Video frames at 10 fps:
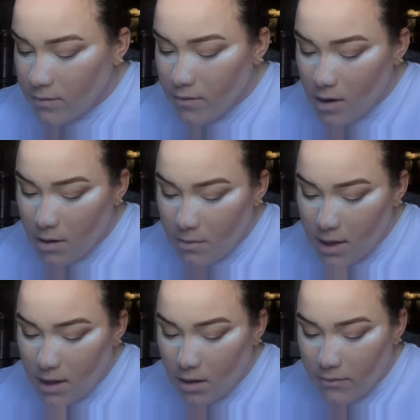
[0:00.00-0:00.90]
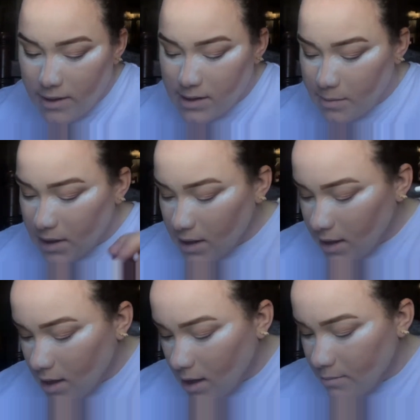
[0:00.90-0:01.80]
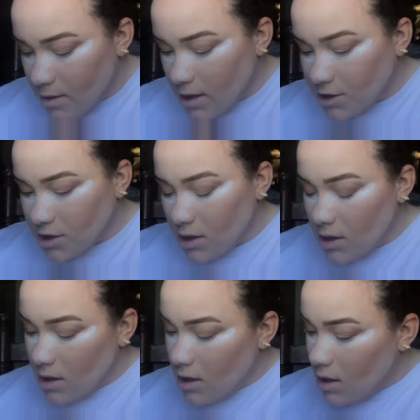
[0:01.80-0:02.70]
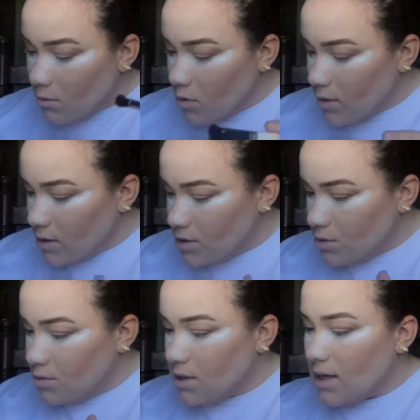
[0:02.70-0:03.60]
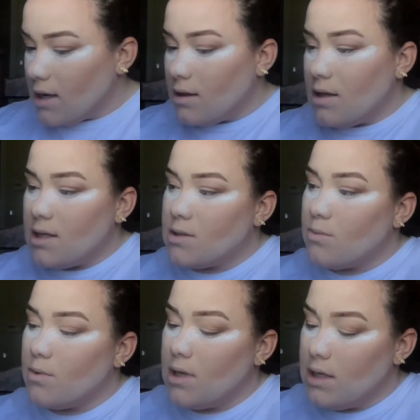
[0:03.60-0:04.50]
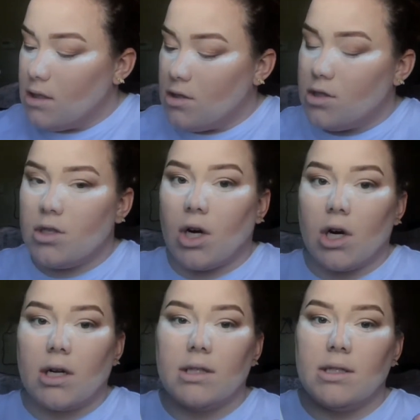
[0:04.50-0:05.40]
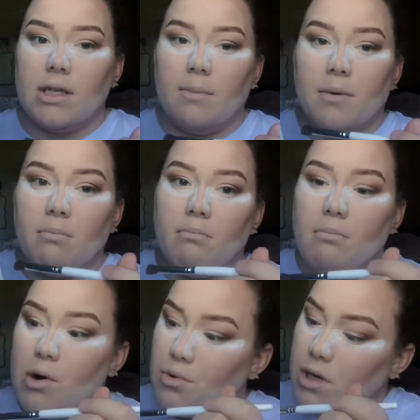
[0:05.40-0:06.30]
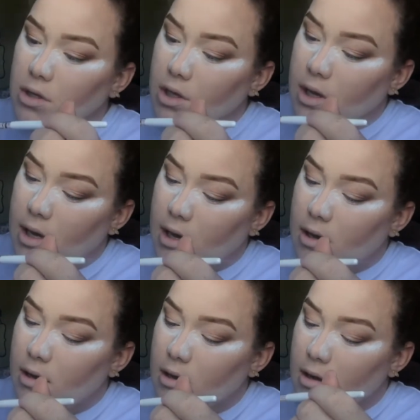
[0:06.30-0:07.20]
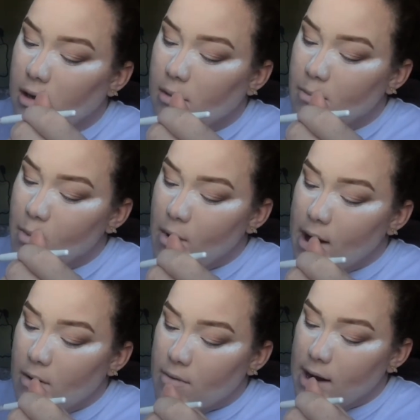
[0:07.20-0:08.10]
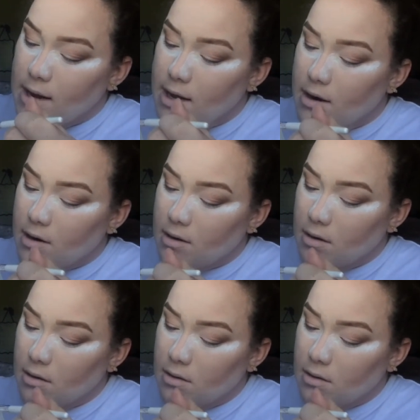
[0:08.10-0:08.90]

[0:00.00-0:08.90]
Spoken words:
from E.L.F. It's a blending eye brush. I'm going to take this really dark, deep mocha looking brown right here.